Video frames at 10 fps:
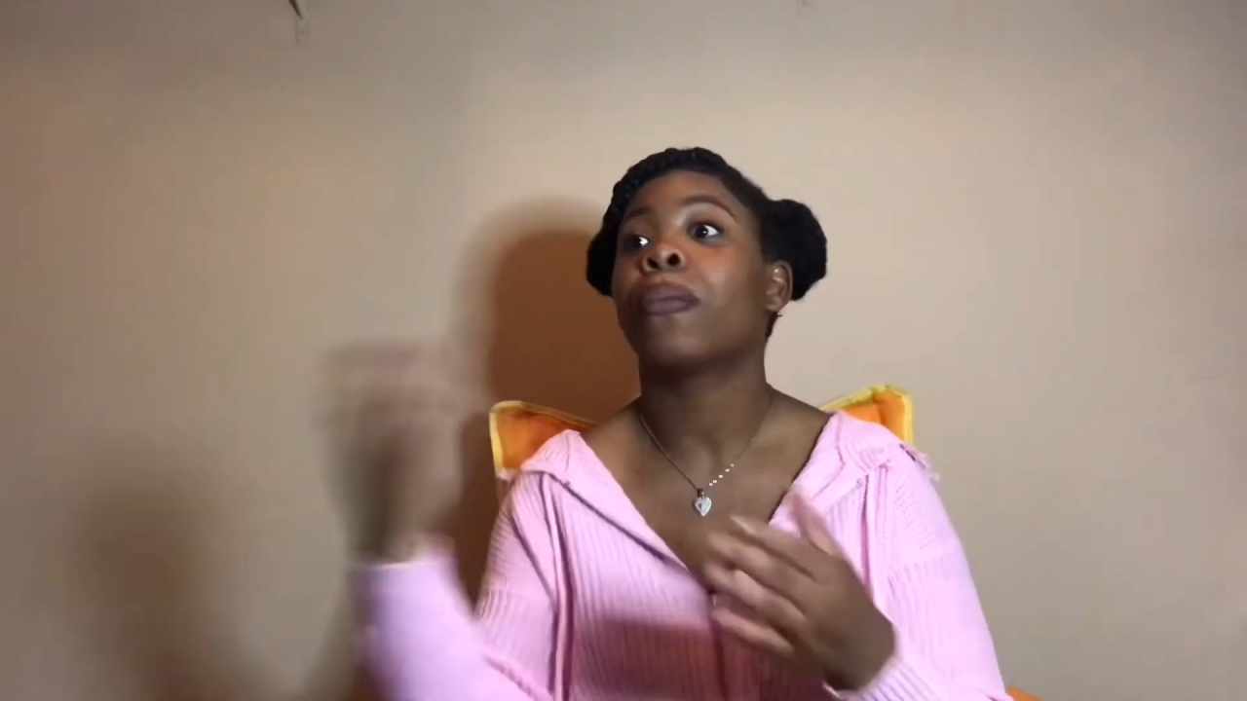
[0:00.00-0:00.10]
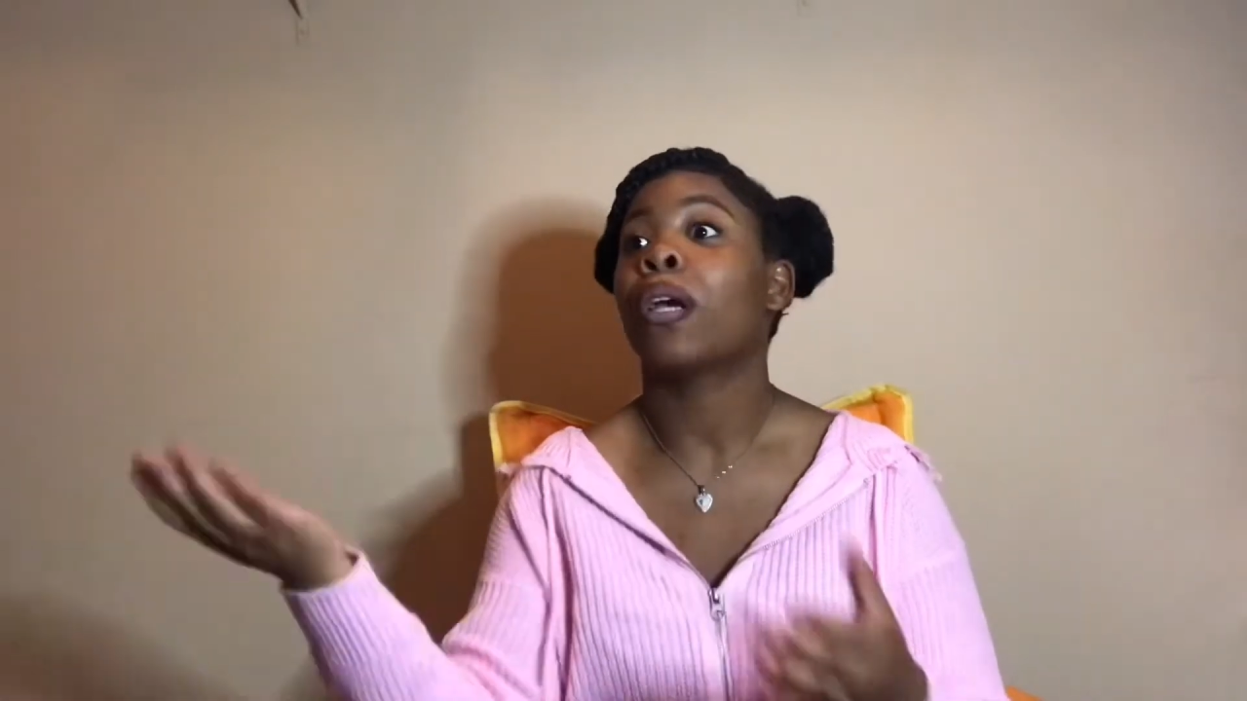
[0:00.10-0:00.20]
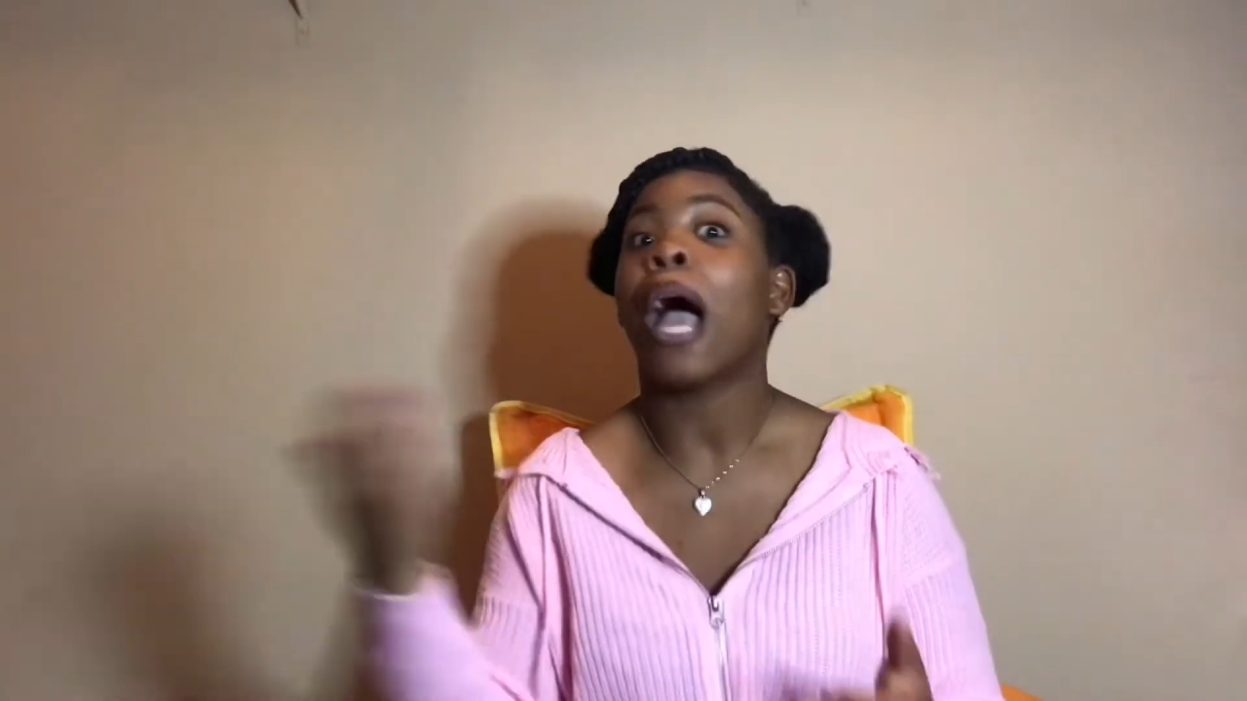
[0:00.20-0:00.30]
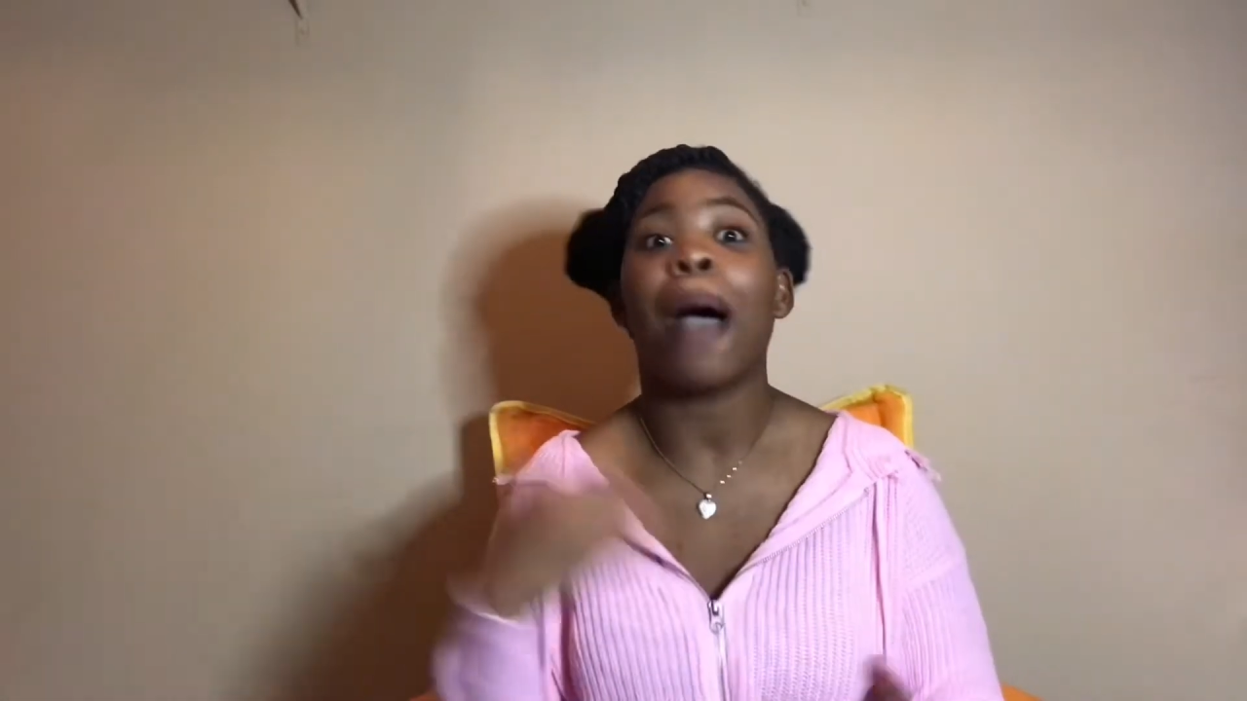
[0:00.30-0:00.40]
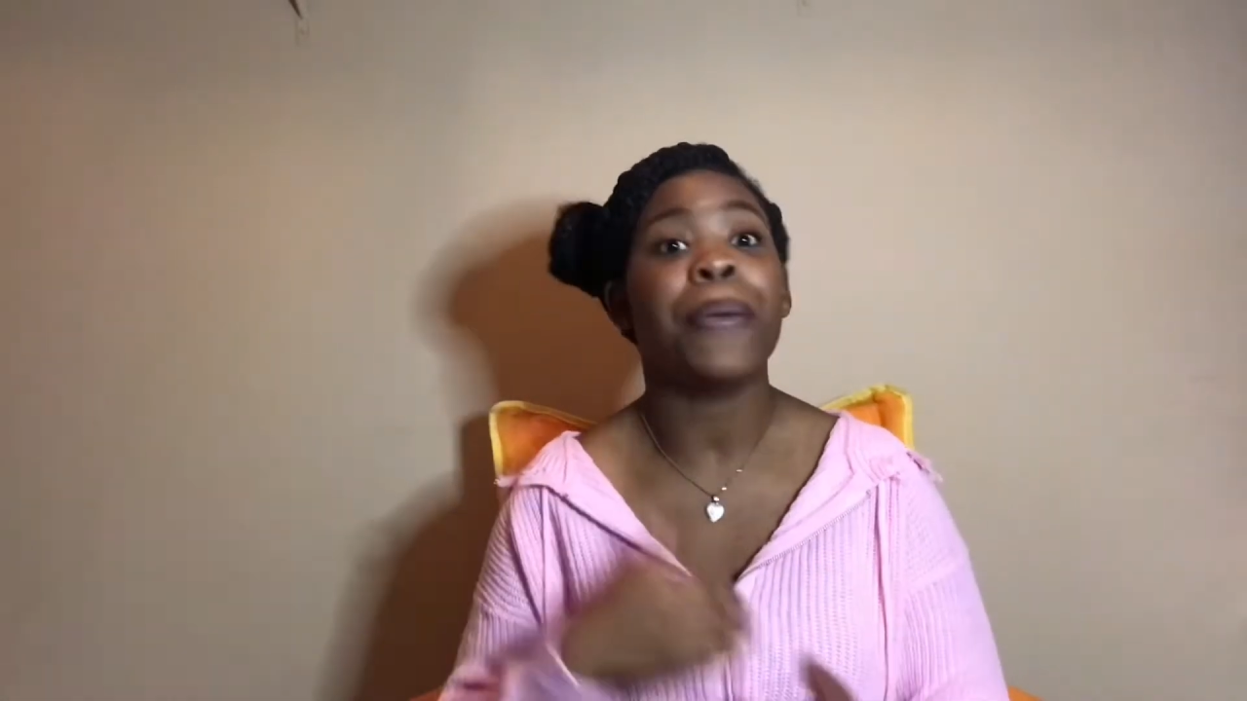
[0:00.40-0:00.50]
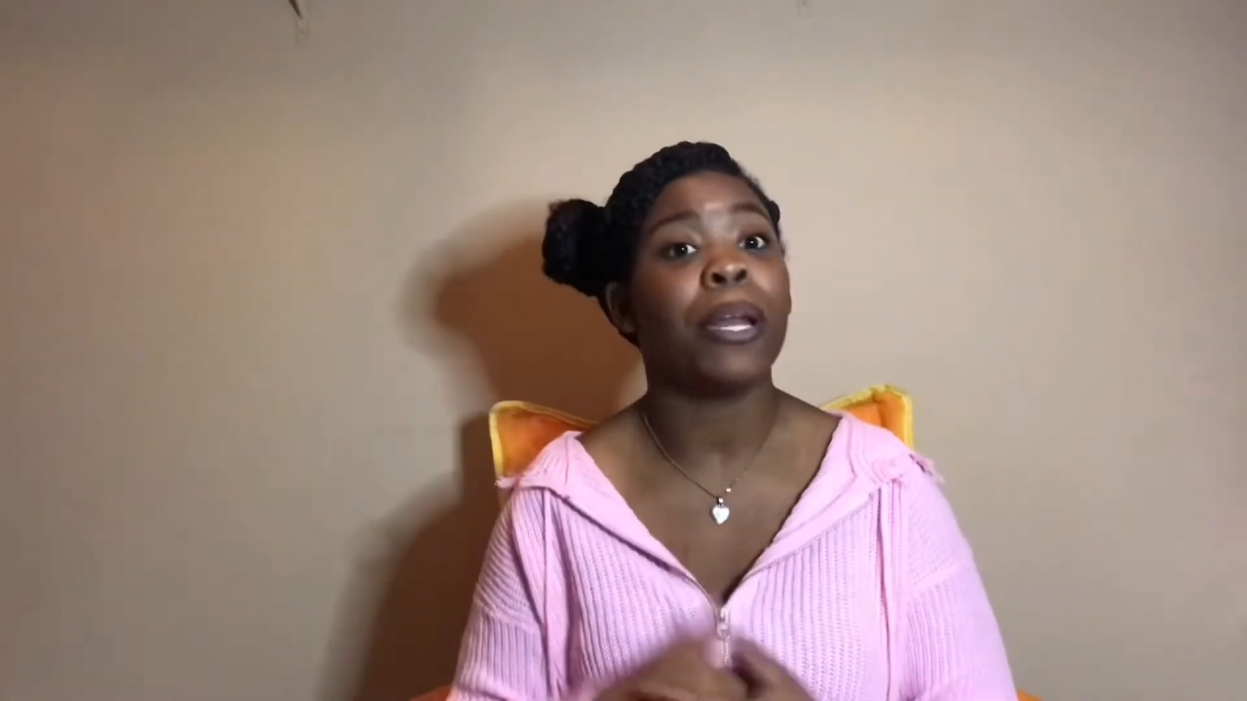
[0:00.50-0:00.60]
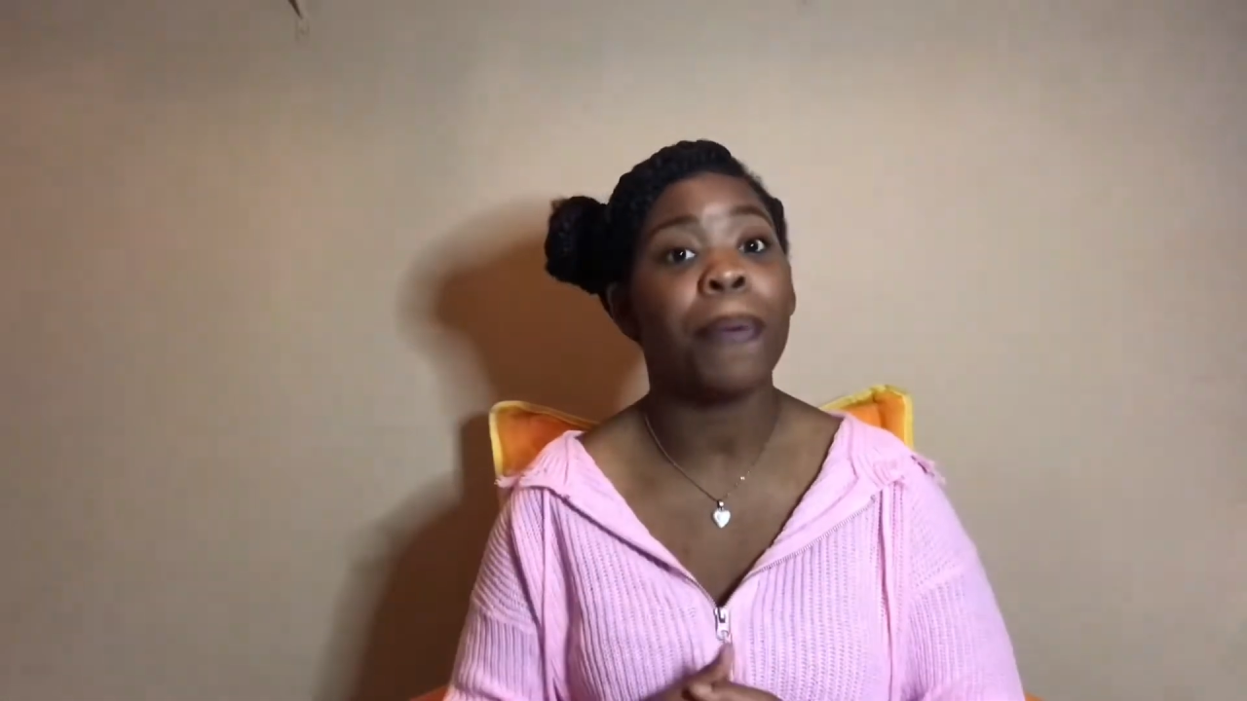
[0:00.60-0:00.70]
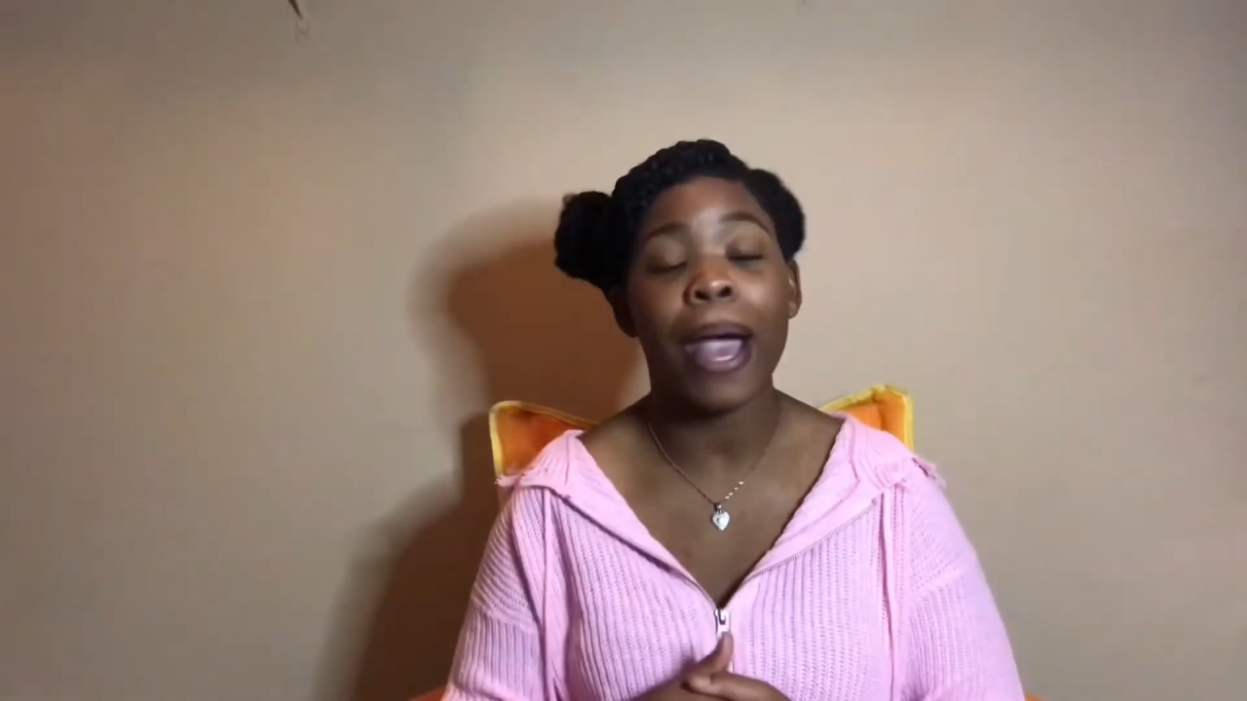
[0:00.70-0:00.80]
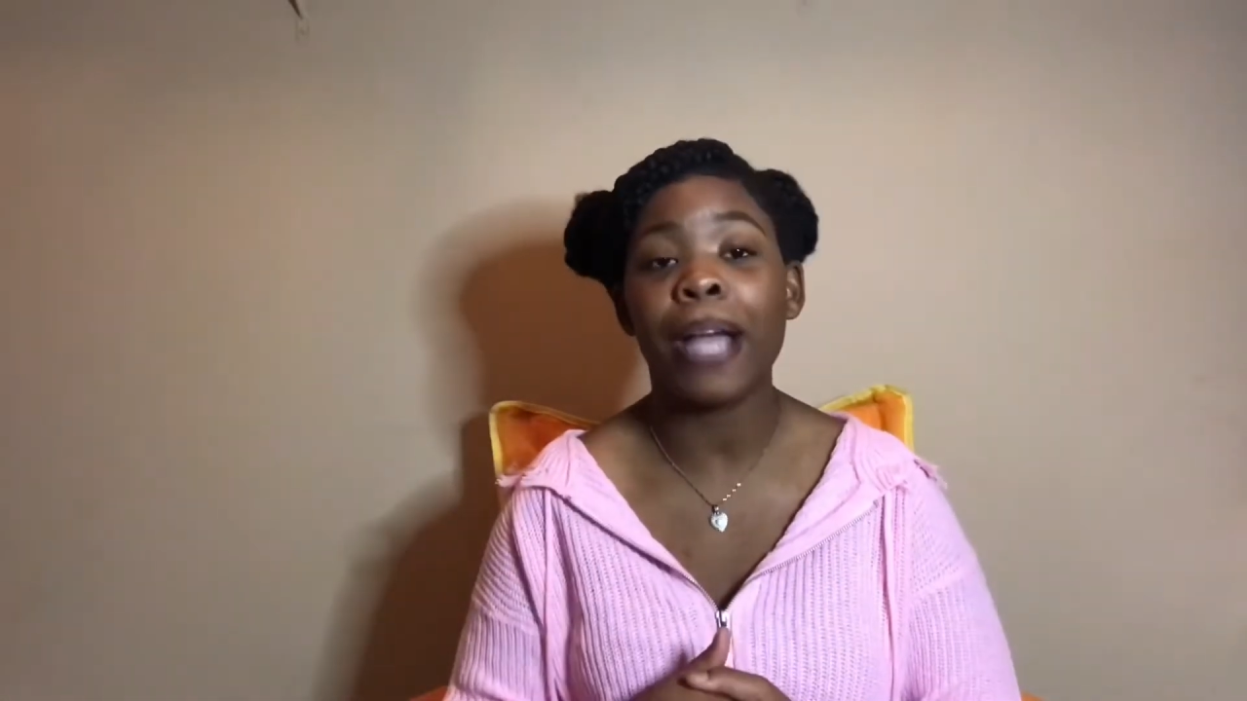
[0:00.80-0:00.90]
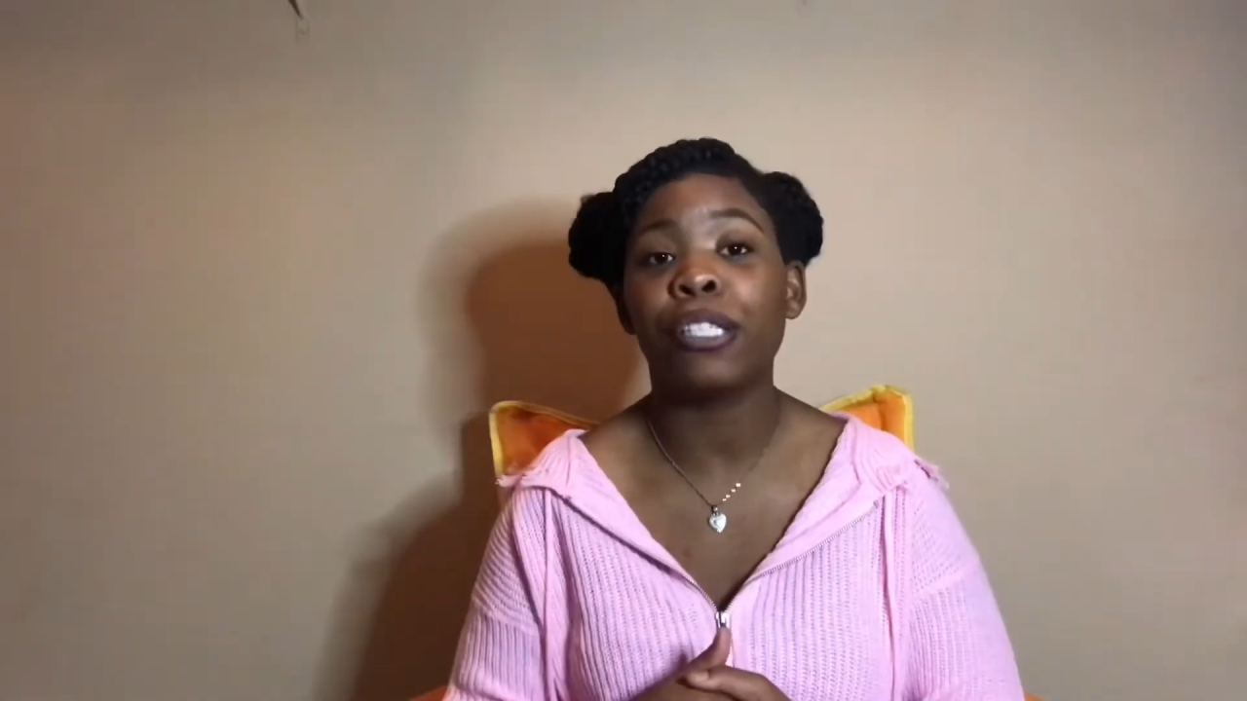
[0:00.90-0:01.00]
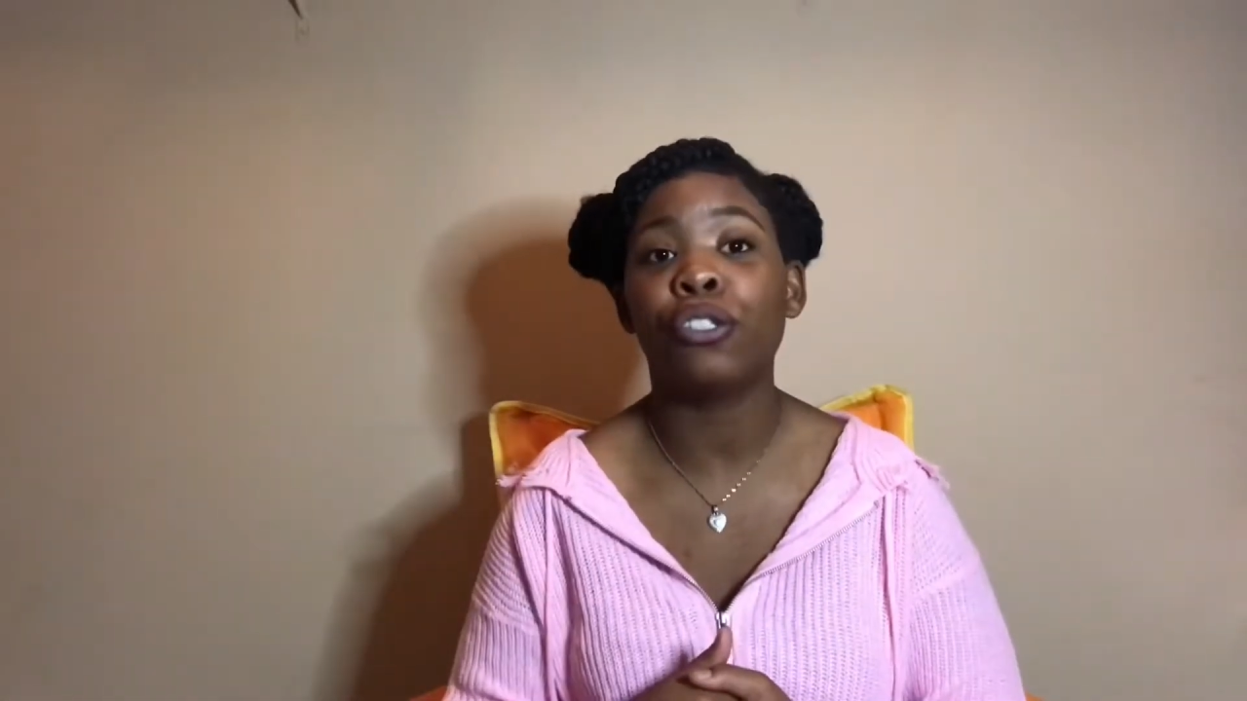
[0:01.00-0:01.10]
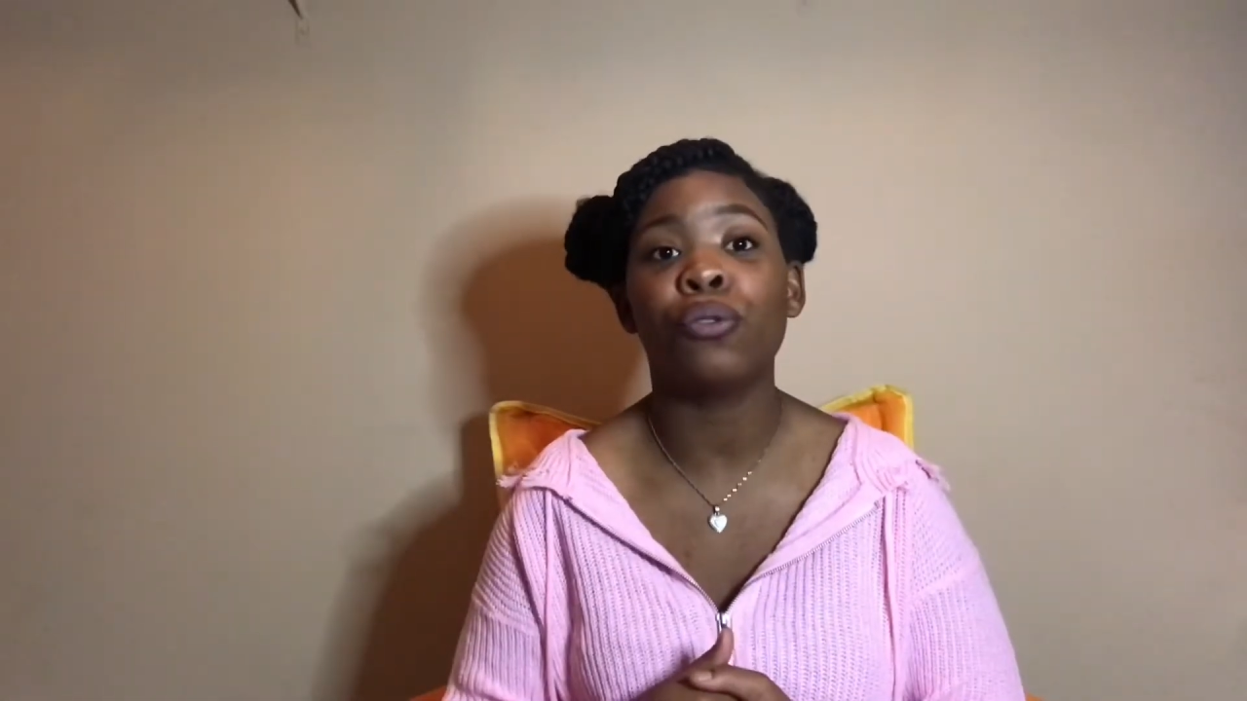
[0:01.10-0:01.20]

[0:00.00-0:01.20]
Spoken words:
how many pages